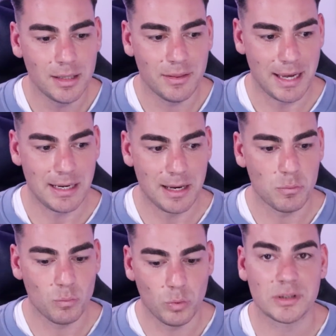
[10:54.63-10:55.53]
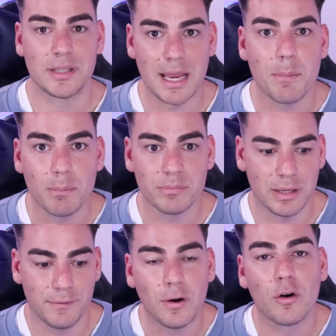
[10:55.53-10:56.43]
that he wants to get
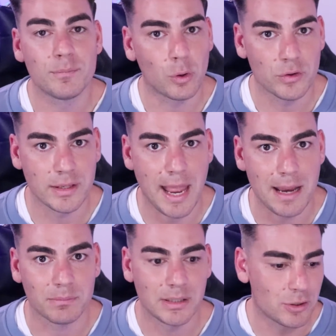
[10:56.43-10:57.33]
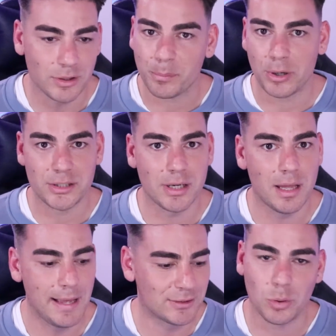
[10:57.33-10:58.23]
involved more in the game. He's got the
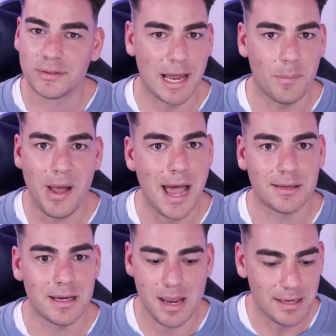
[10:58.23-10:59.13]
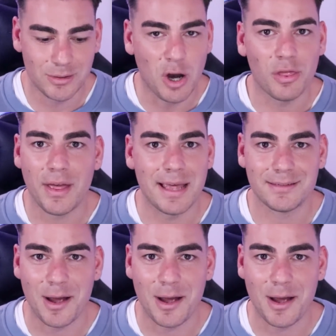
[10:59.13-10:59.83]
pressure. That's all down pat. He's got that